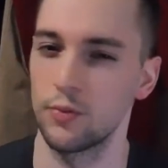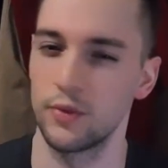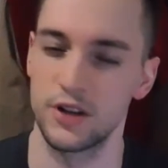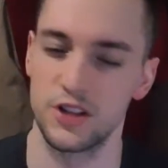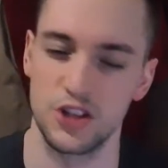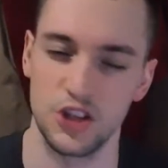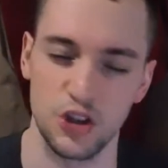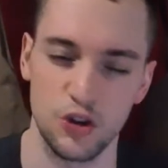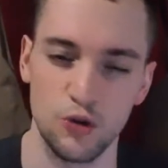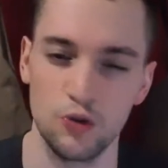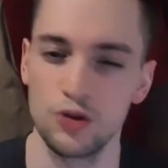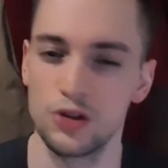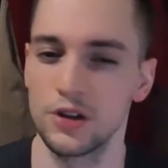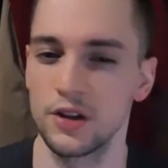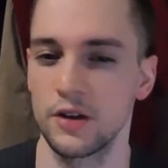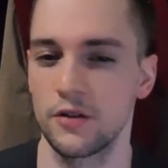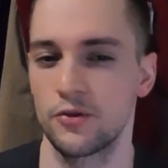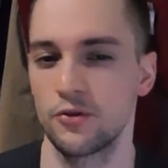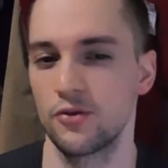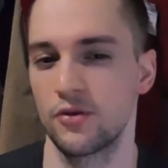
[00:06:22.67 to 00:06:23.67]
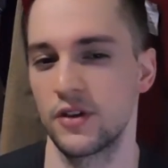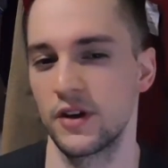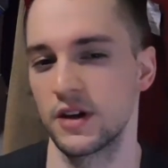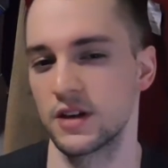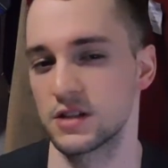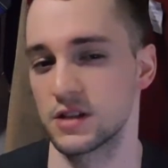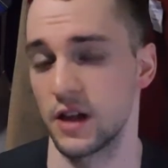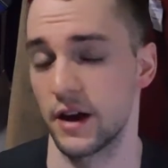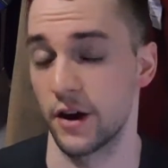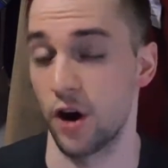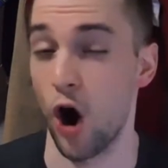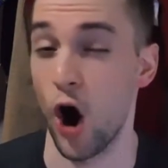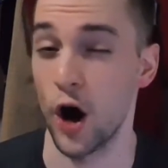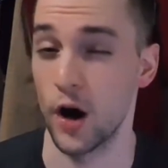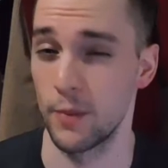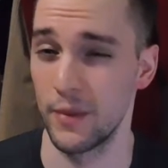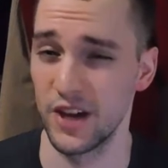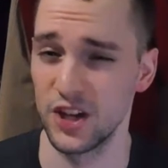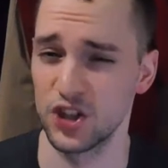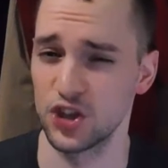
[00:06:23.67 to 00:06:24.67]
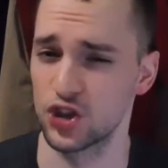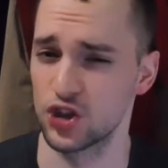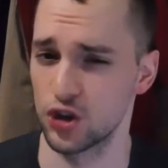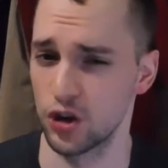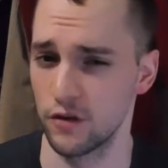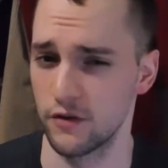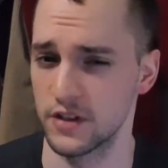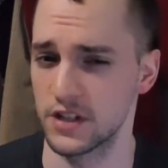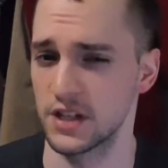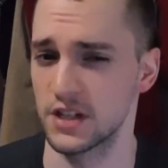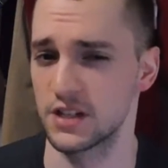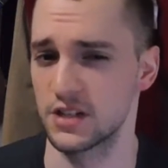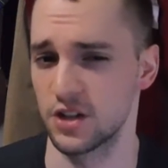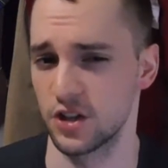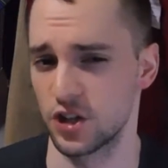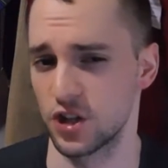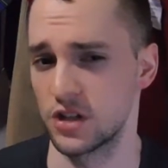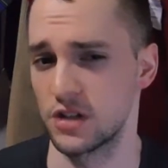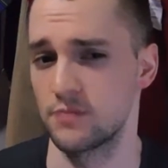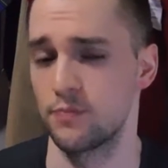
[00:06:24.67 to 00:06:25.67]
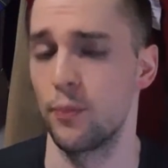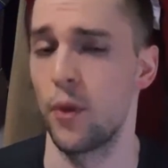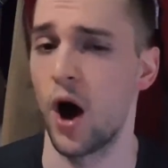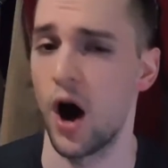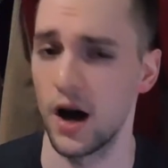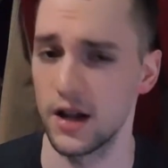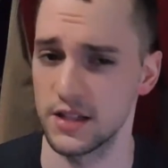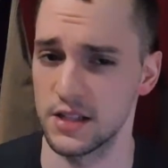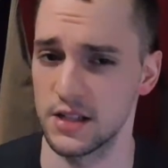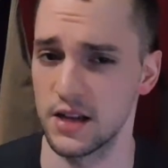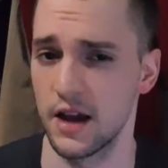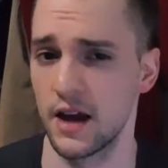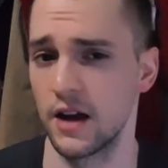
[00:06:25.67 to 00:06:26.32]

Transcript: but it's usually through things like automation services such as bots